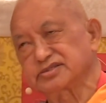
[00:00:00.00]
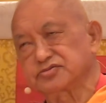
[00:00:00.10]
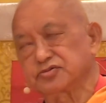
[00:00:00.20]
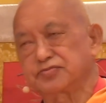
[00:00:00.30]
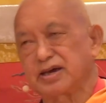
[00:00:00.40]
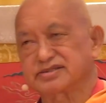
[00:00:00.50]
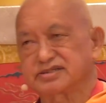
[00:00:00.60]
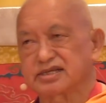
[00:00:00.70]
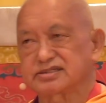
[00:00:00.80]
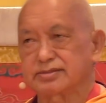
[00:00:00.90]
who passed
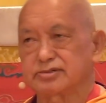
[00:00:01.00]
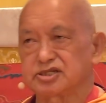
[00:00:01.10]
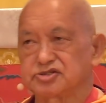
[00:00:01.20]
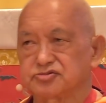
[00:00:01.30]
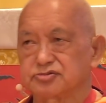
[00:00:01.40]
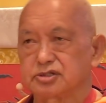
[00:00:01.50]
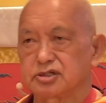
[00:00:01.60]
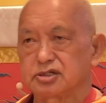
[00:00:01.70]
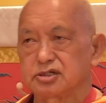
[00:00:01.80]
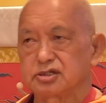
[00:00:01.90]
the examination.
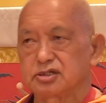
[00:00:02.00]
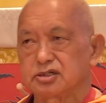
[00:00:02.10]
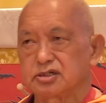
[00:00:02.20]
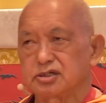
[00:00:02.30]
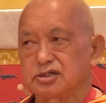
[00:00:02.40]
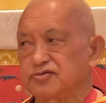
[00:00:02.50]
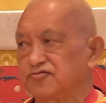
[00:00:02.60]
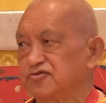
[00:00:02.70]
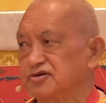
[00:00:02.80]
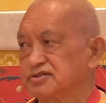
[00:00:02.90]

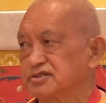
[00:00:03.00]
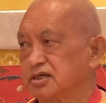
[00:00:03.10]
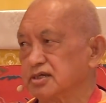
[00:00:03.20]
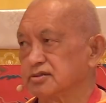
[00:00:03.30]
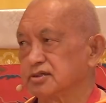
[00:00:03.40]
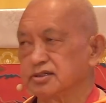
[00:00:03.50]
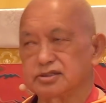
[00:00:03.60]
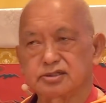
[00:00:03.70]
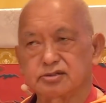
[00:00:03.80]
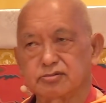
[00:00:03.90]
First
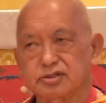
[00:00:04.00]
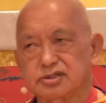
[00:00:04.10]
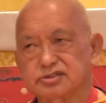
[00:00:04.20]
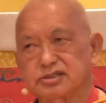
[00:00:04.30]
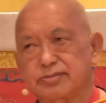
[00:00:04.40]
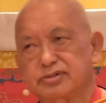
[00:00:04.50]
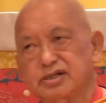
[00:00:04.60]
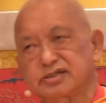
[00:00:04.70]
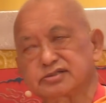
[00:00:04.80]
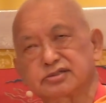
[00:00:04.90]
and one is number
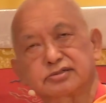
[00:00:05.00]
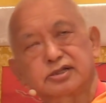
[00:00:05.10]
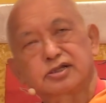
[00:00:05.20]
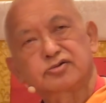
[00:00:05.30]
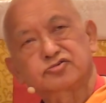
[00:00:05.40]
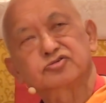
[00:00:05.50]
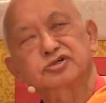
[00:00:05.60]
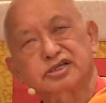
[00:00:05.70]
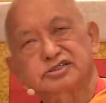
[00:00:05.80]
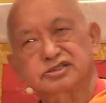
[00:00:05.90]
8, and two
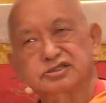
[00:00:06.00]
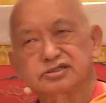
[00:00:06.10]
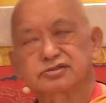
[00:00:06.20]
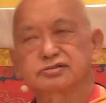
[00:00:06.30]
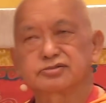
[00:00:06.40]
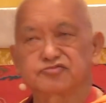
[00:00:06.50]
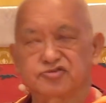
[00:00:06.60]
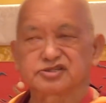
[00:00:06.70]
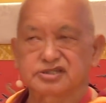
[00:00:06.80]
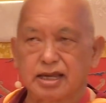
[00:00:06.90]
geshes
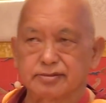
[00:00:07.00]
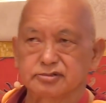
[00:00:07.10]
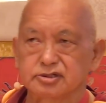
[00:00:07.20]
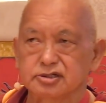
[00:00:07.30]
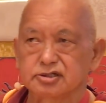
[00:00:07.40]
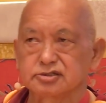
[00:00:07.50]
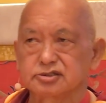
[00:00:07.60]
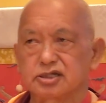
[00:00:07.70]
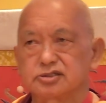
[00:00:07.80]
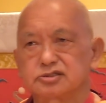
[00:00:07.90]
first time.
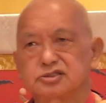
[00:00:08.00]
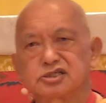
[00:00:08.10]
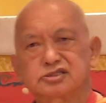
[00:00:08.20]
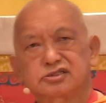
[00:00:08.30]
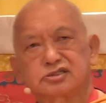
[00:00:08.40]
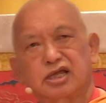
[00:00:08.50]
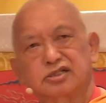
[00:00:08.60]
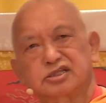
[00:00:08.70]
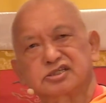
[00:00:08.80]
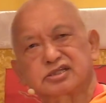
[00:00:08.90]
Then this
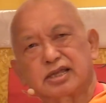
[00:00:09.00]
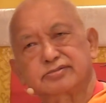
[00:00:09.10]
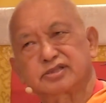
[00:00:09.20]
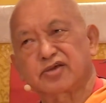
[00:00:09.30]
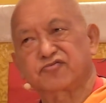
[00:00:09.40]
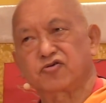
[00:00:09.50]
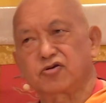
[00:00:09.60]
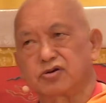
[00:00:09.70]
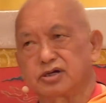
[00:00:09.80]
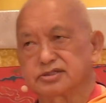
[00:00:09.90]
time there are
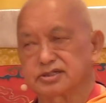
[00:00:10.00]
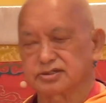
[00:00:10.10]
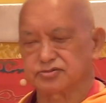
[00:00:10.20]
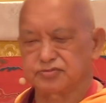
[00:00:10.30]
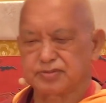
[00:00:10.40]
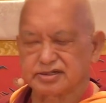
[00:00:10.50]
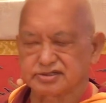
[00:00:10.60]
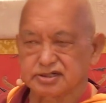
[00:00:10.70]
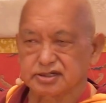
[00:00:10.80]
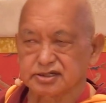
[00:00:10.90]
4, I think, who
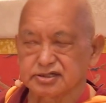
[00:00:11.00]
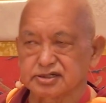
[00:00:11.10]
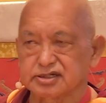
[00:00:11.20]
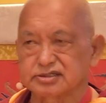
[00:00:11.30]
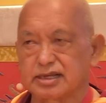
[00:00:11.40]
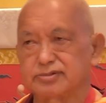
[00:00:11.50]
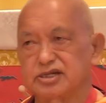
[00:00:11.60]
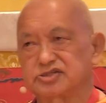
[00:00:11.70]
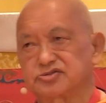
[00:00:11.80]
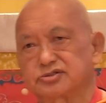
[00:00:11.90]
passed the
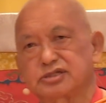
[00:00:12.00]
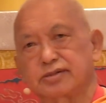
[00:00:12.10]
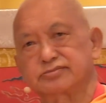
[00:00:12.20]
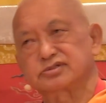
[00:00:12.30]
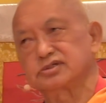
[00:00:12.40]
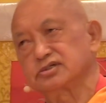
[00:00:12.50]
examination. Dharma